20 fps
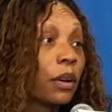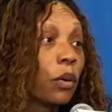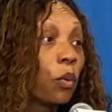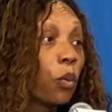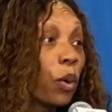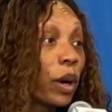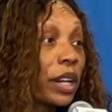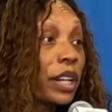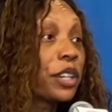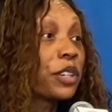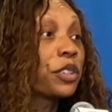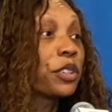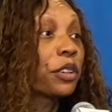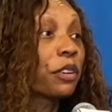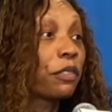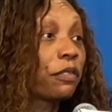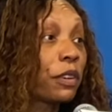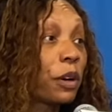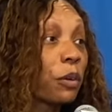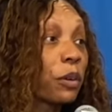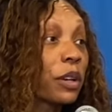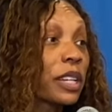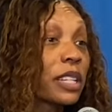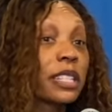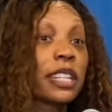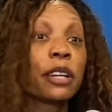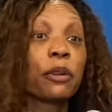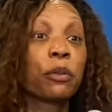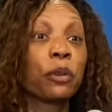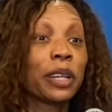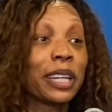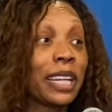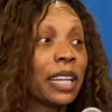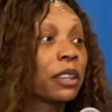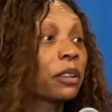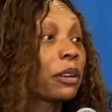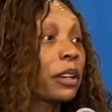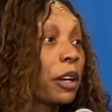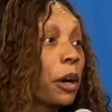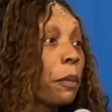What is your focus? It will
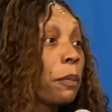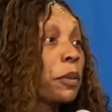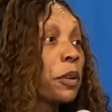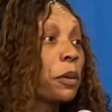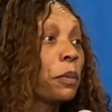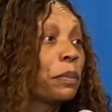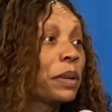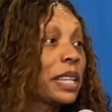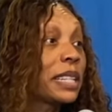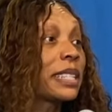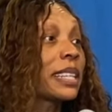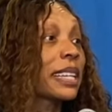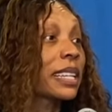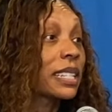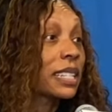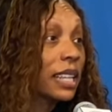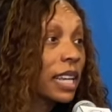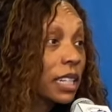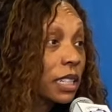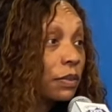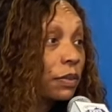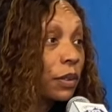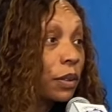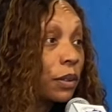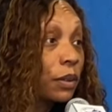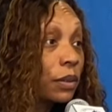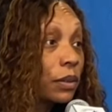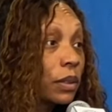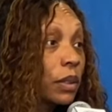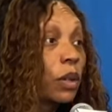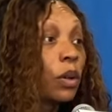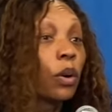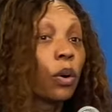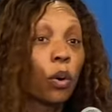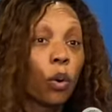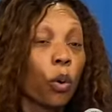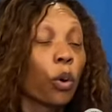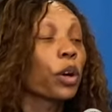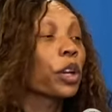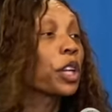either help you be successful
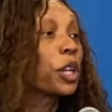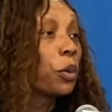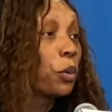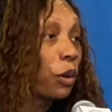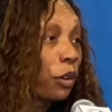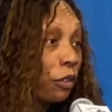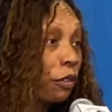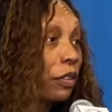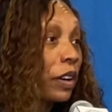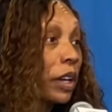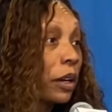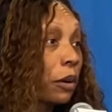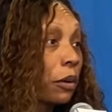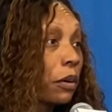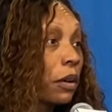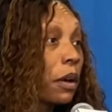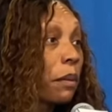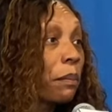or you will fail.